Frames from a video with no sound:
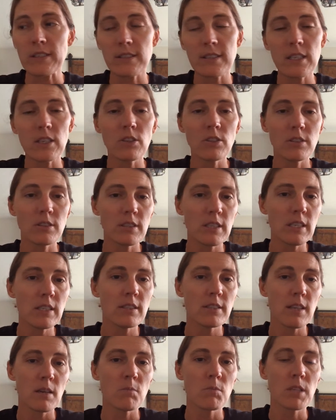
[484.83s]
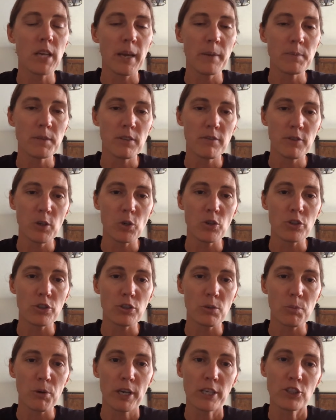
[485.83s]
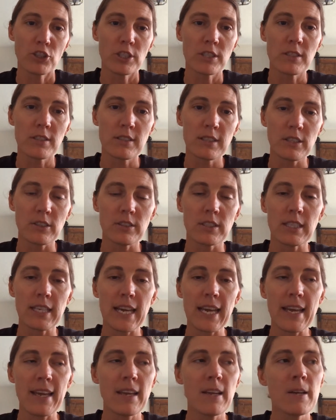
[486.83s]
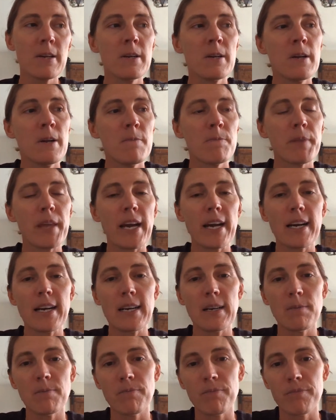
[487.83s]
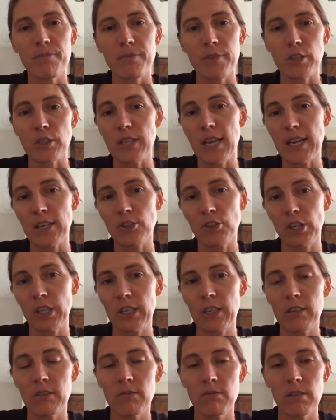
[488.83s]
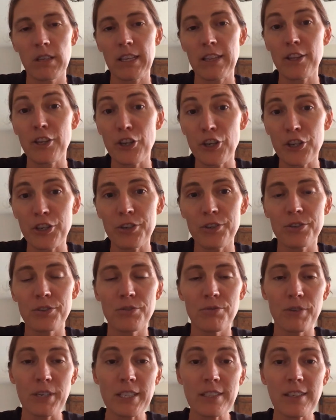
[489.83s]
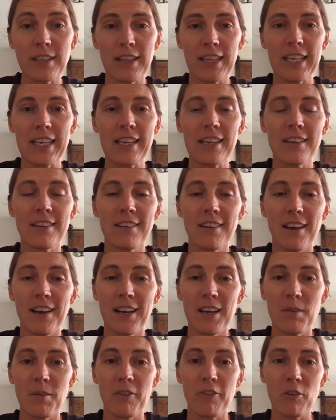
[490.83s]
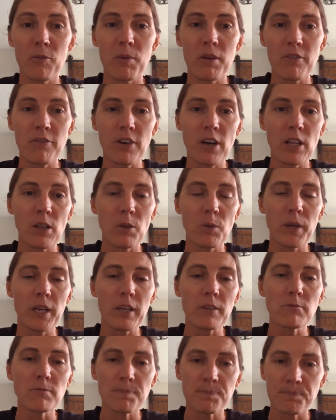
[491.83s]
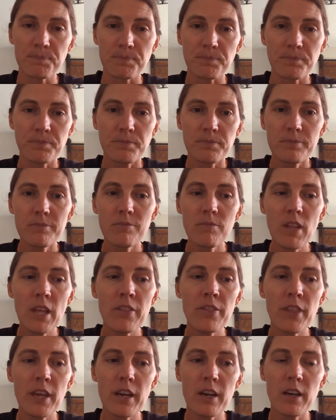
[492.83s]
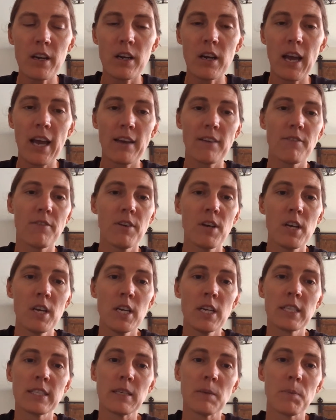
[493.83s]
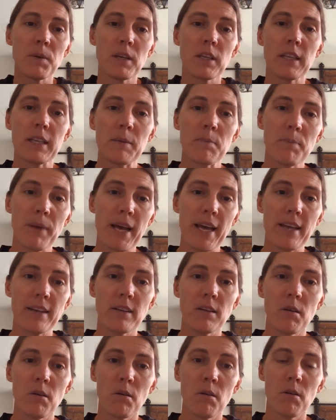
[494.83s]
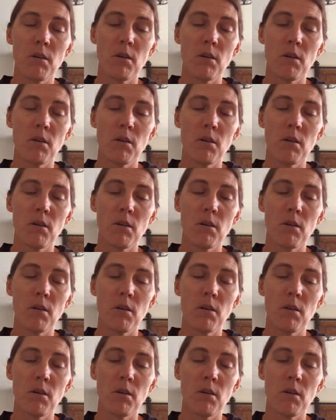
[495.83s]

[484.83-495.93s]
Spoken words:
still see some types of voter suppression still today. There's actually in the news recently, if you've been following, there have typically been